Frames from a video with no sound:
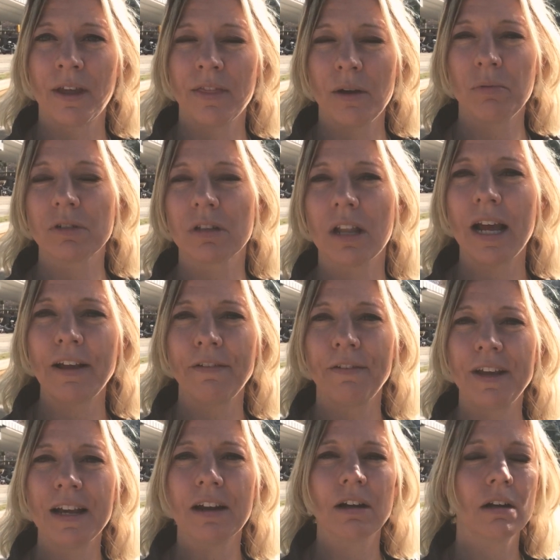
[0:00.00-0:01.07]
There was life
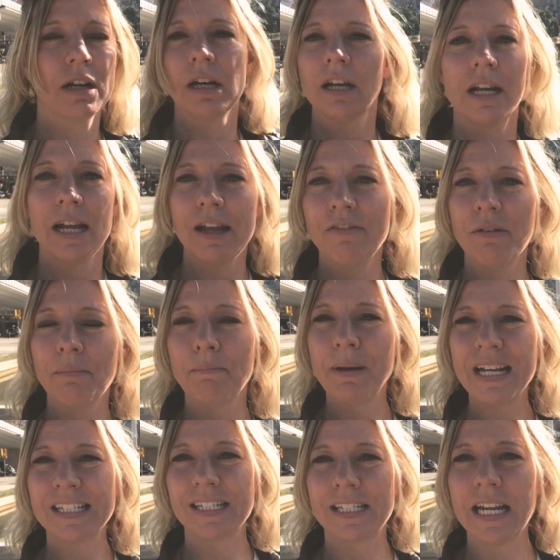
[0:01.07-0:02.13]
here even
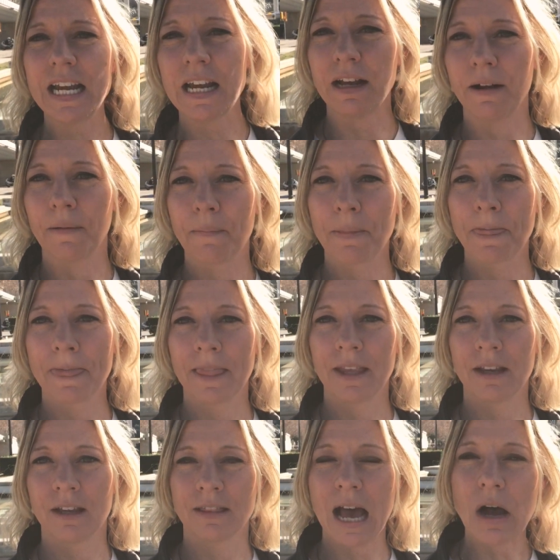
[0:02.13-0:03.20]
BC,
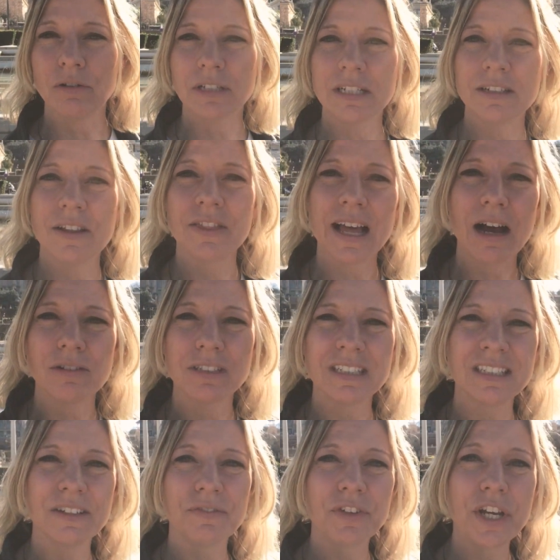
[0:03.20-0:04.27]
thousands and
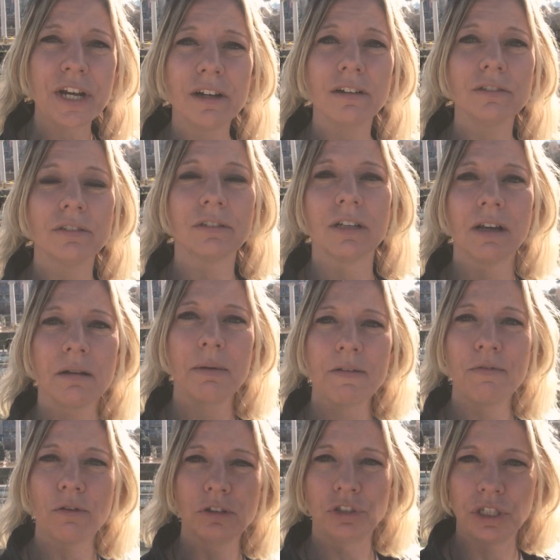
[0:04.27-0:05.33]
thousands of years
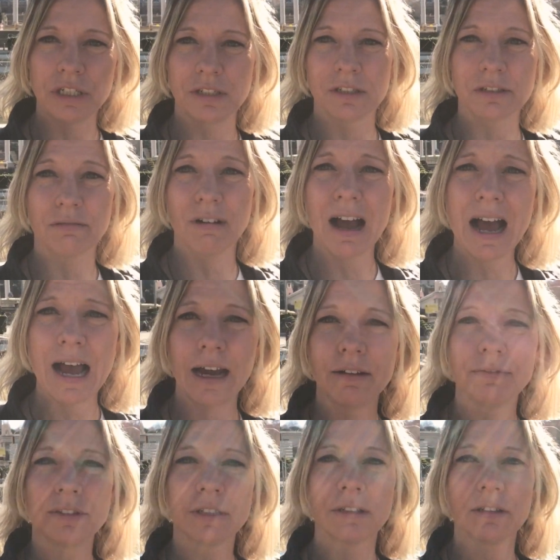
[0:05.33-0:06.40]
before Jesus arrived.